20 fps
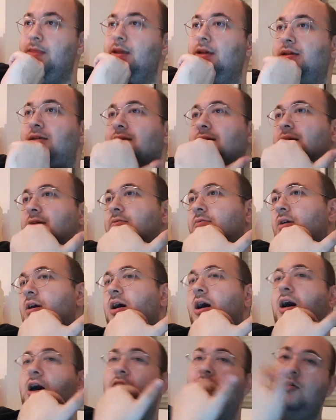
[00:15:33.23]
So
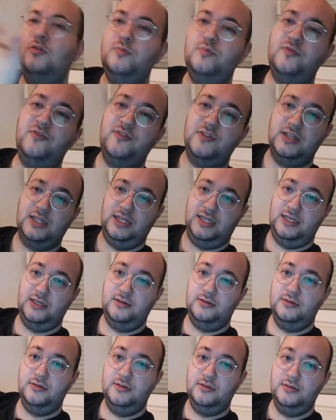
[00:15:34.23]

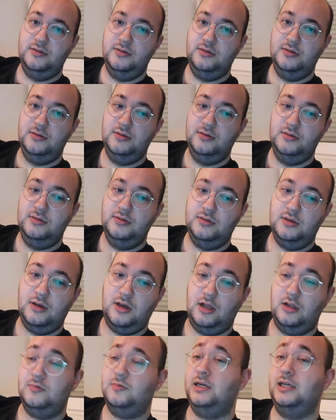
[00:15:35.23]
hopefully
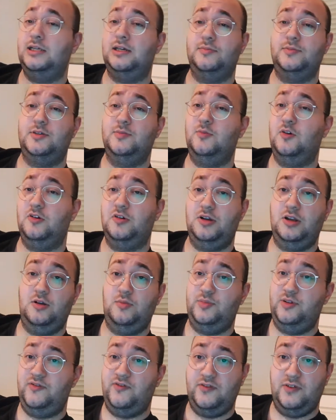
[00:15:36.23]
I'll wake up tomorrow and I'll
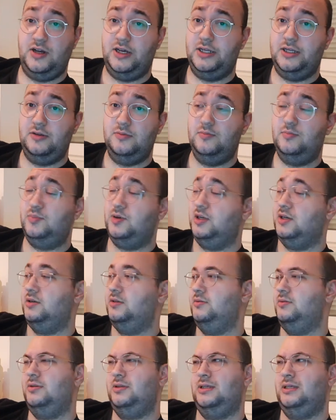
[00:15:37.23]
be fine. But
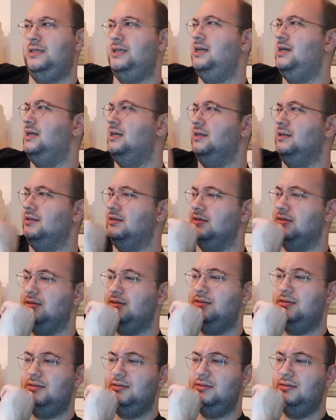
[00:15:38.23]
yeah,
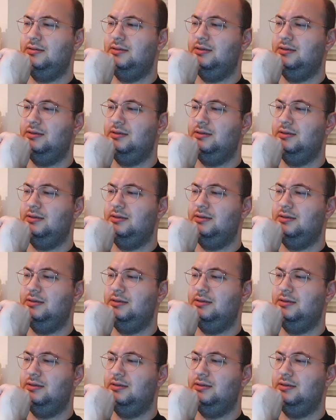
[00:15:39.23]
like,